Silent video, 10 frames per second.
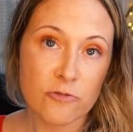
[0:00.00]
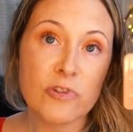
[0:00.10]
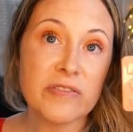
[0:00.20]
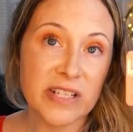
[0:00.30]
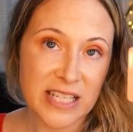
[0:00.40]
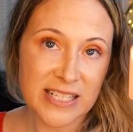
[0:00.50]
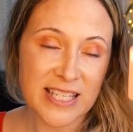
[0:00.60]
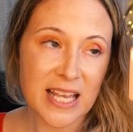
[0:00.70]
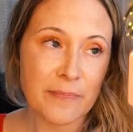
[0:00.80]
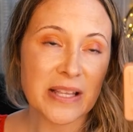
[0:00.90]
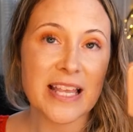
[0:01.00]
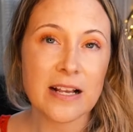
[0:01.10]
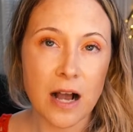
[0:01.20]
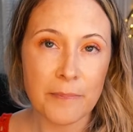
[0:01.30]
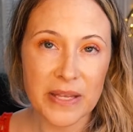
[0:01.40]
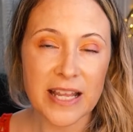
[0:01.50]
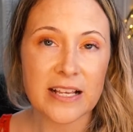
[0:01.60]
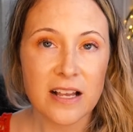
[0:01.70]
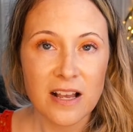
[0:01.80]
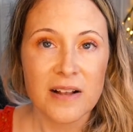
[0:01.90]
re-release it, but like up it
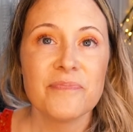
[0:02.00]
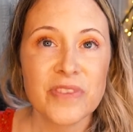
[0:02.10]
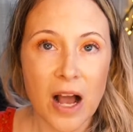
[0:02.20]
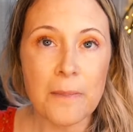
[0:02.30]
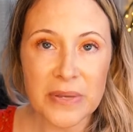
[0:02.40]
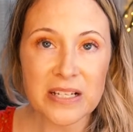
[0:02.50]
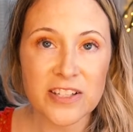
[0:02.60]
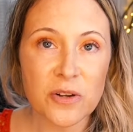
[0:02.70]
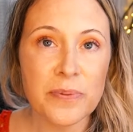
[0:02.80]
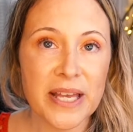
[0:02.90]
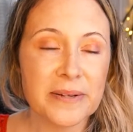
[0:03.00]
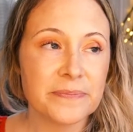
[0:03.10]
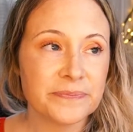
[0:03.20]
a little bit.